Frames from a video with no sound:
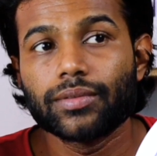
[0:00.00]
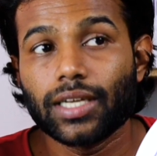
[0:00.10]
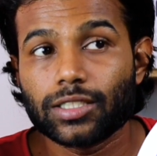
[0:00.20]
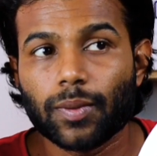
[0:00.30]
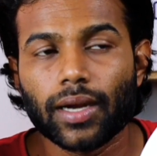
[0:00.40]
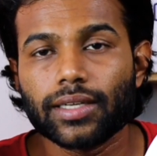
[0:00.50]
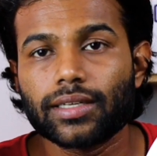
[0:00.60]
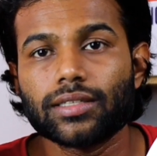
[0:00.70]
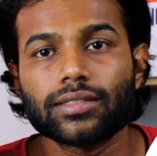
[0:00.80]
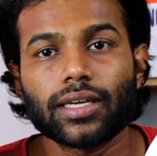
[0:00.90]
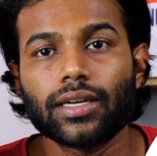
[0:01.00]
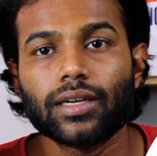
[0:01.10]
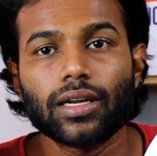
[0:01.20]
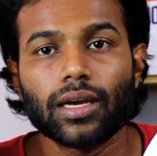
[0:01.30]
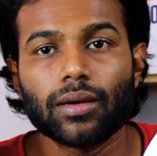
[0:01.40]
dust particles
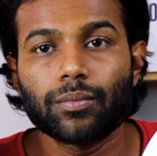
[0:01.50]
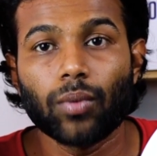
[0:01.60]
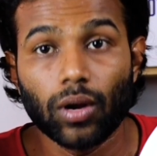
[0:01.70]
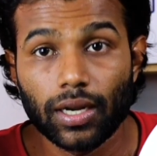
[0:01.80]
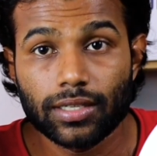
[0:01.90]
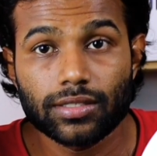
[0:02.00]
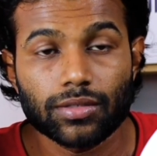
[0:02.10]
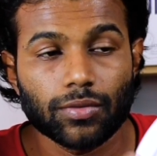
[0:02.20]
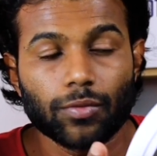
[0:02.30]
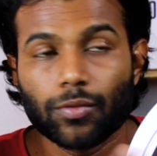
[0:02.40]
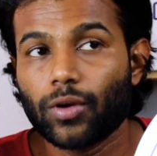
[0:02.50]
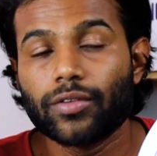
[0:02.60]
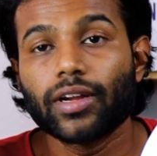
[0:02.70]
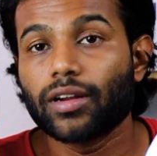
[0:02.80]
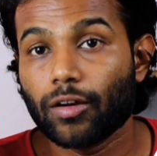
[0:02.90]
and pollens
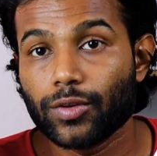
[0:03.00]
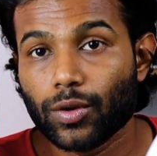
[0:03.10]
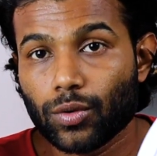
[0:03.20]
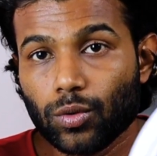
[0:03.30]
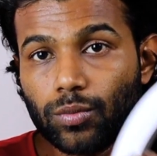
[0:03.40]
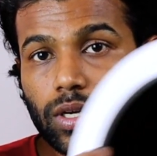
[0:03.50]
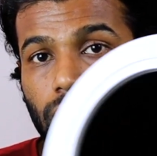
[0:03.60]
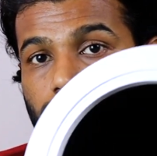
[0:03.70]
wandering around your room.